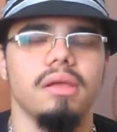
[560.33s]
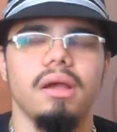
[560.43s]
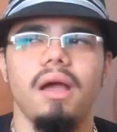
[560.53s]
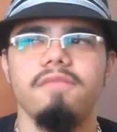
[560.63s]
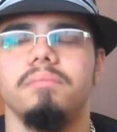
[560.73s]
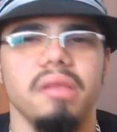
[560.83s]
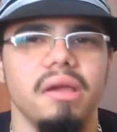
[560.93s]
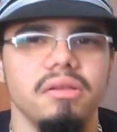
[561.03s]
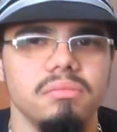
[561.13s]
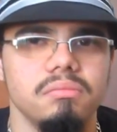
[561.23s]
Like, I
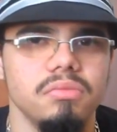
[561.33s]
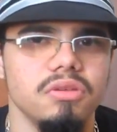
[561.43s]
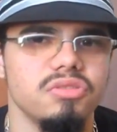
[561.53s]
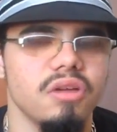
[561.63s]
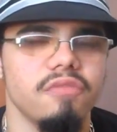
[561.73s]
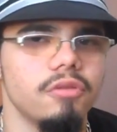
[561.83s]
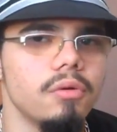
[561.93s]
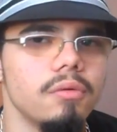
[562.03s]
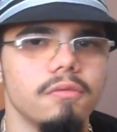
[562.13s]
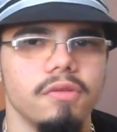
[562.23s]
played the
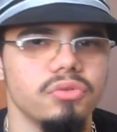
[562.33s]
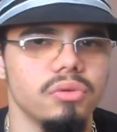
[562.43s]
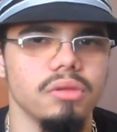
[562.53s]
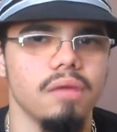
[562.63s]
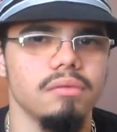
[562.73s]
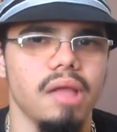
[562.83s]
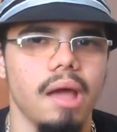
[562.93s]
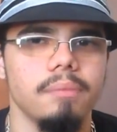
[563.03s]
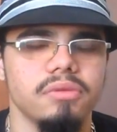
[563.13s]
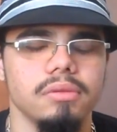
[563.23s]
Shuffle visual novel and
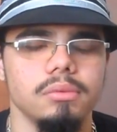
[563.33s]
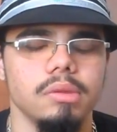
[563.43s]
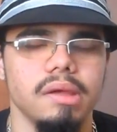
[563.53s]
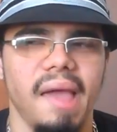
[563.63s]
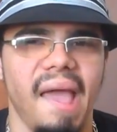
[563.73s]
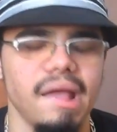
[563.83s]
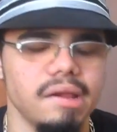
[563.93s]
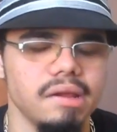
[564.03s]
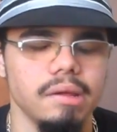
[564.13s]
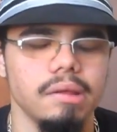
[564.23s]
absolutely
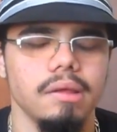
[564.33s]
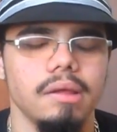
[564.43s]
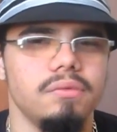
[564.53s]
hated it.